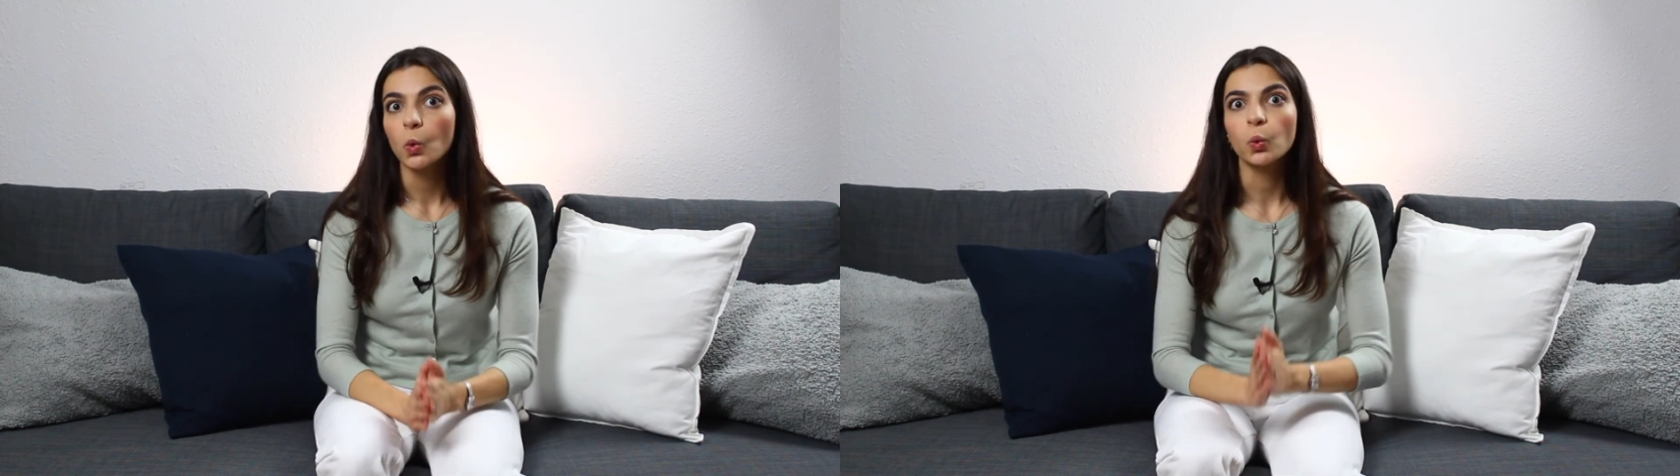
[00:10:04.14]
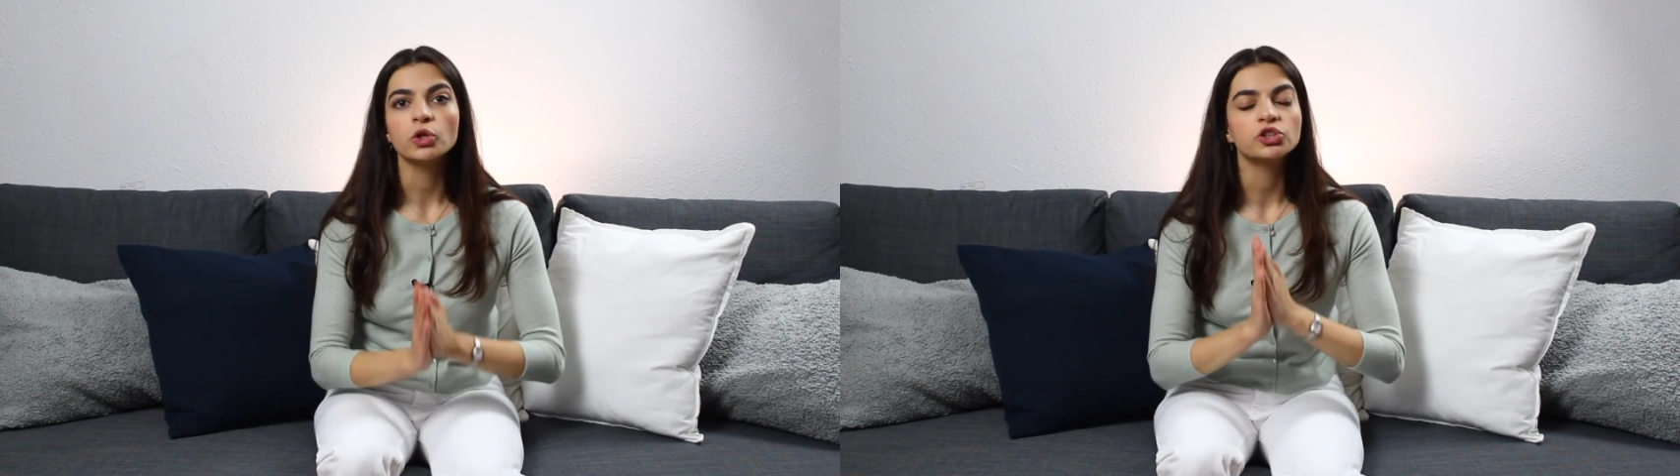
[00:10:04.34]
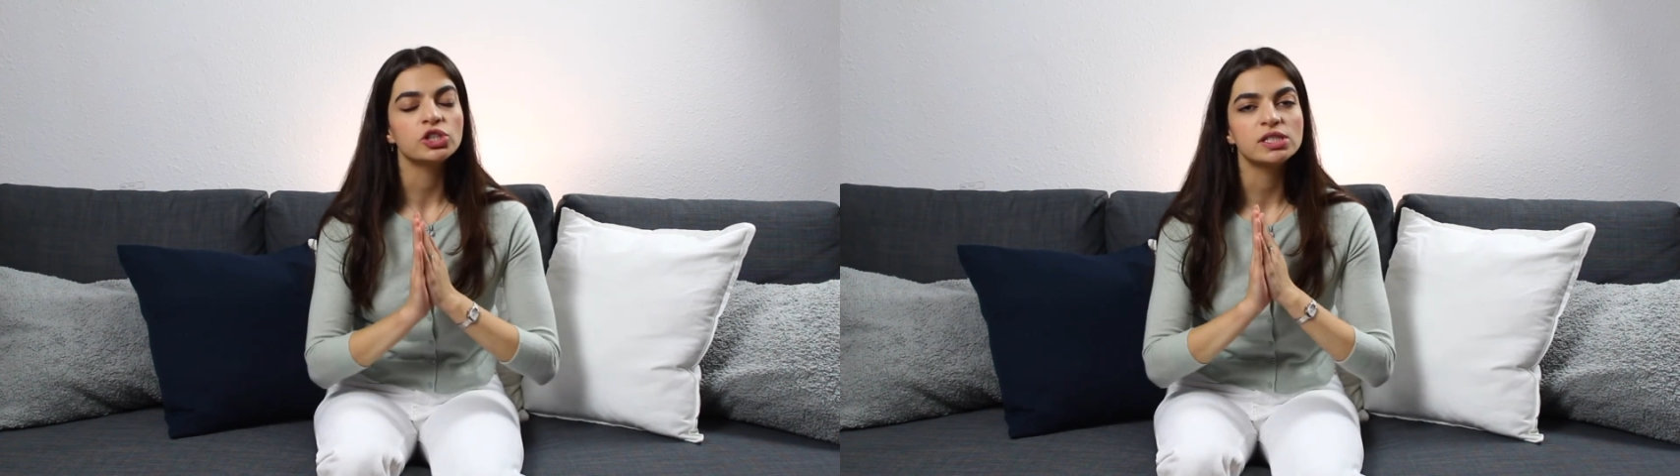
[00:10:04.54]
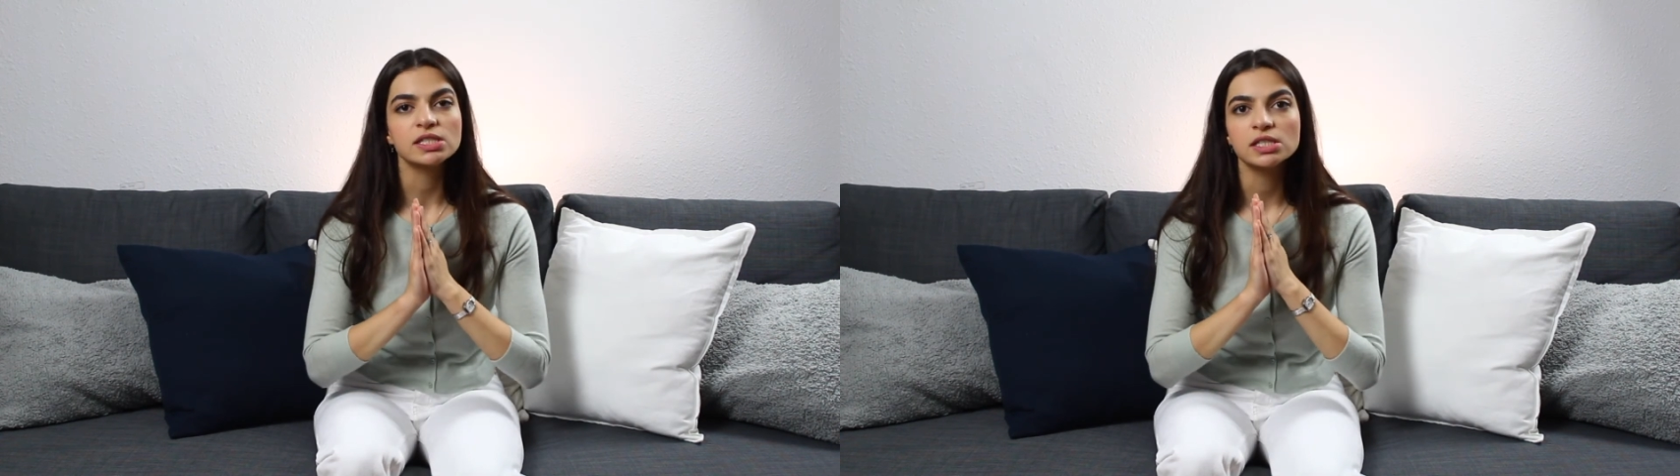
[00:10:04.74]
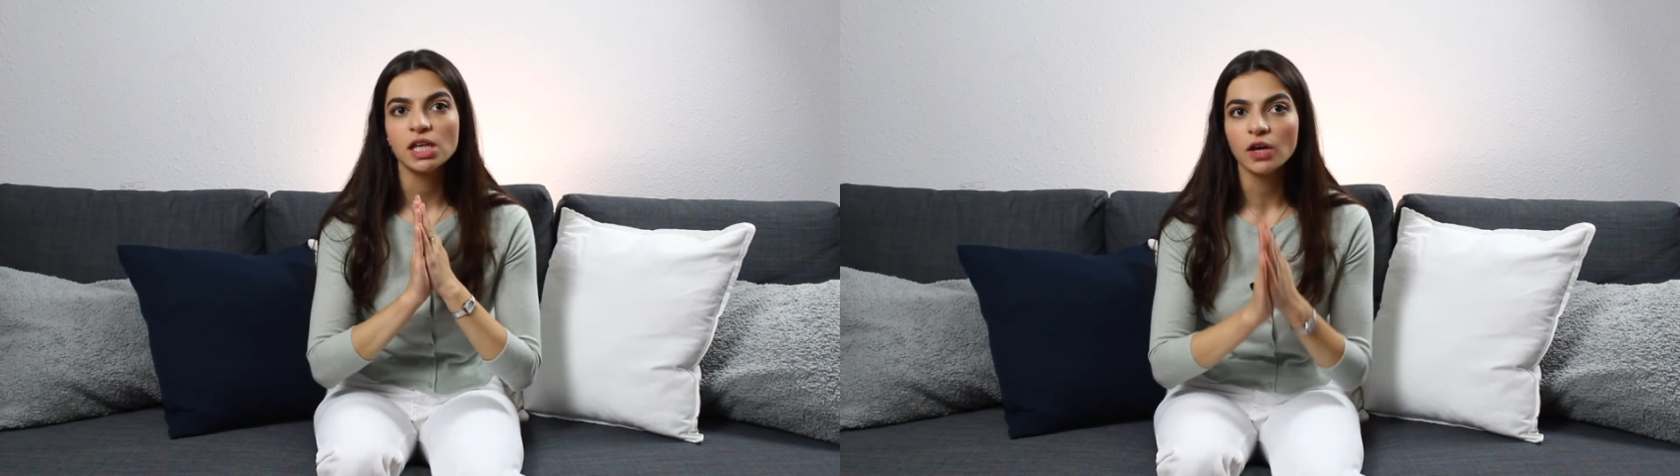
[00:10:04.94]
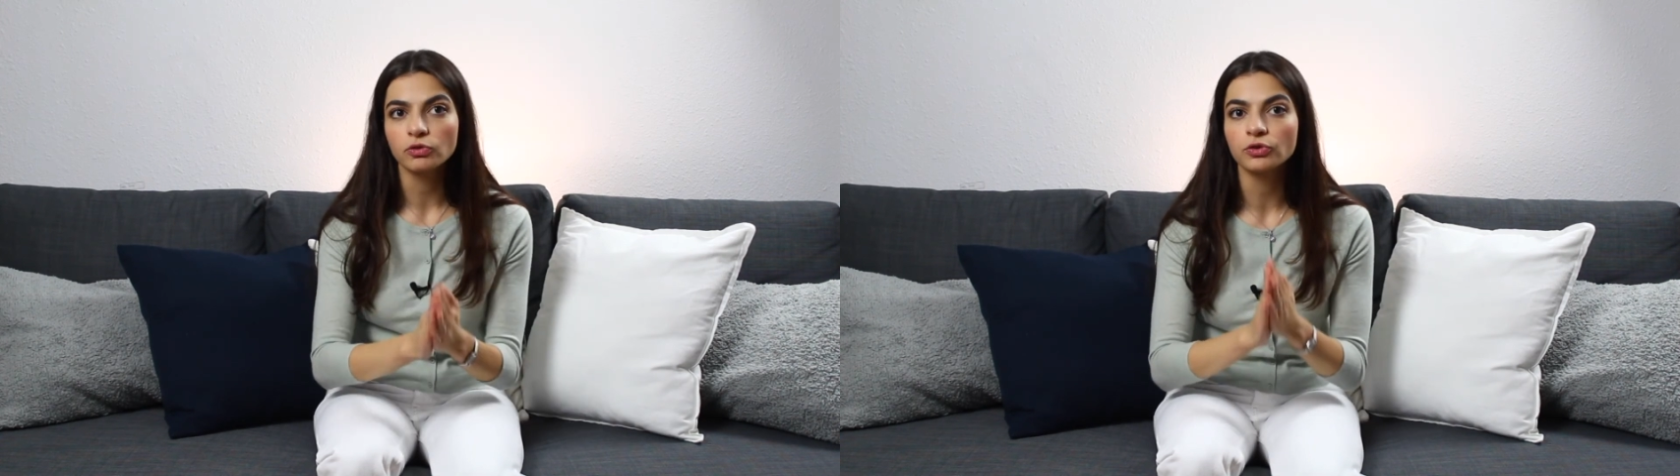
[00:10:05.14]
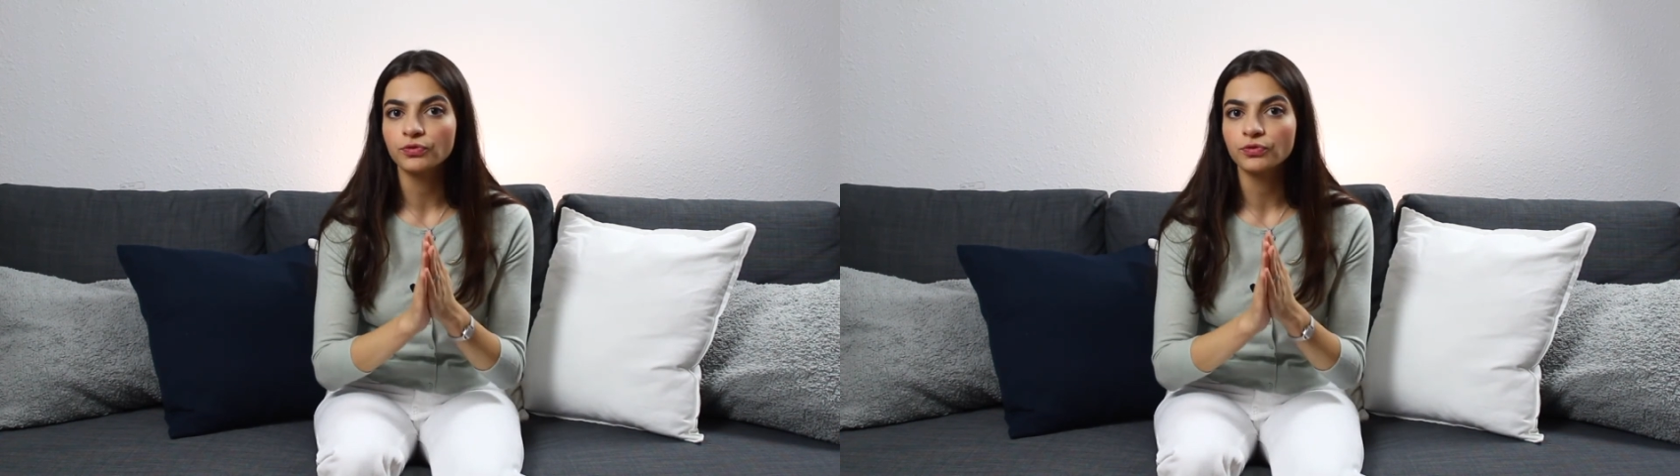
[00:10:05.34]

will just never